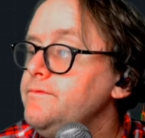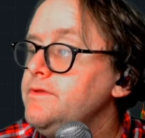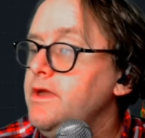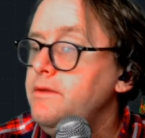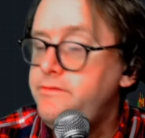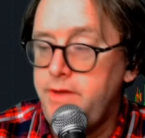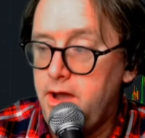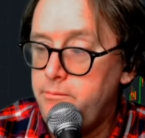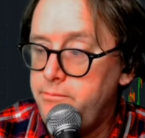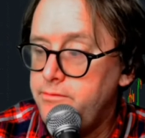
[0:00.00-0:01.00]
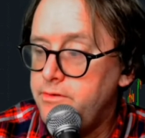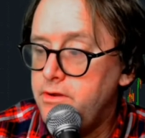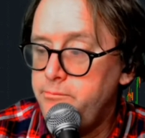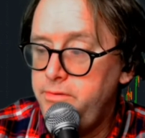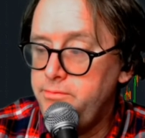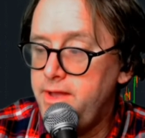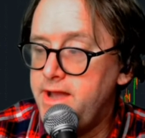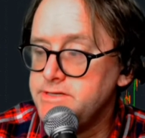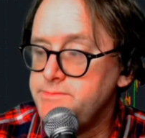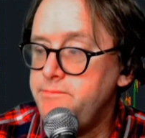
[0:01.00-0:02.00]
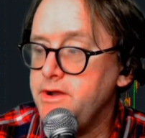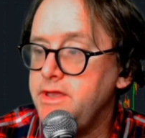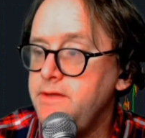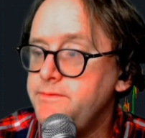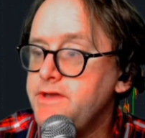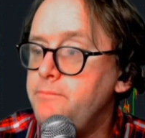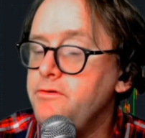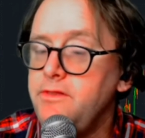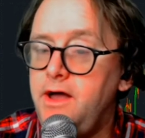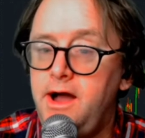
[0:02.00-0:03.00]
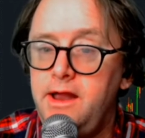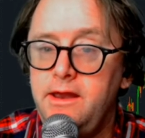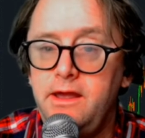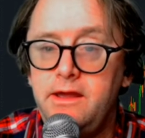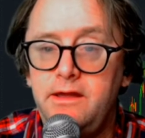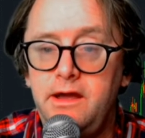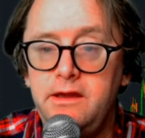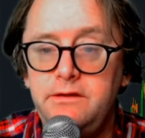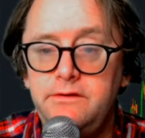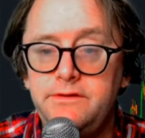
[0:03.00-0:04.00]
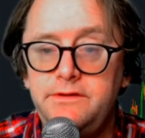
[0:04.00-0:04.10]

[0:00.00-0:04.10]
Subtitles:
GameStop. People ask me about GameStop a lot, and I usually